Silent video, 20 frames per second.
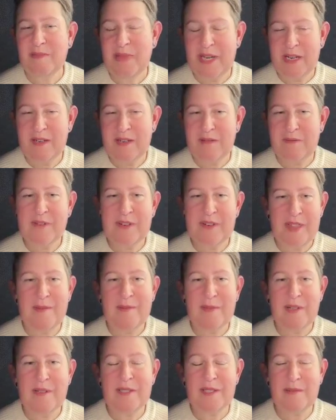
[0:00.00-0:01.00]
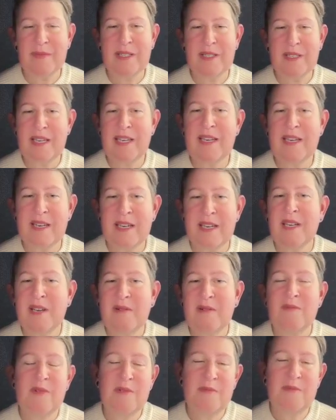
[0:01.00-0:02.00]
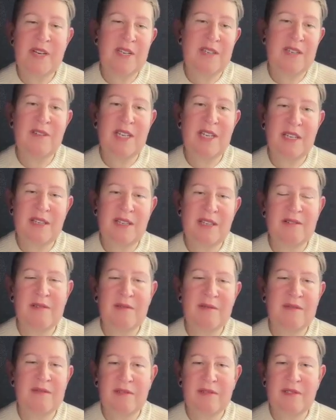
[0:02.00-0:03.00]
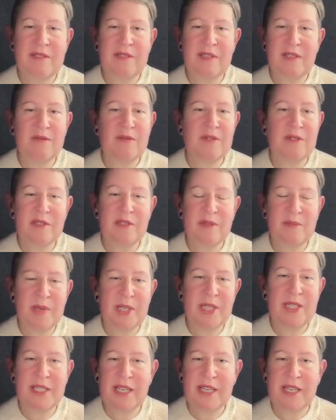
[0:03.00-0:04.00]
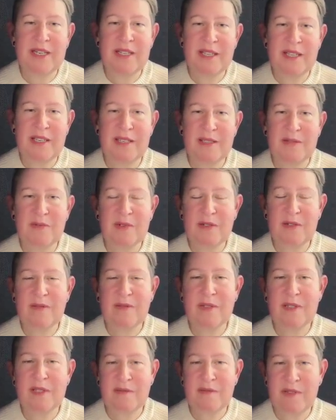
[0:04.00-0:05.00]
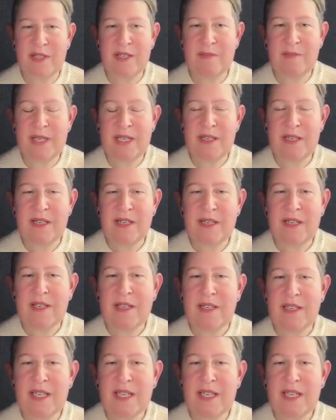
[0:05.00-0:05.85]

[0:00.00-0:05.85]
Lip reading: better for them ultimately. What we do need, though, in order to bridge that, I think, is workforce development.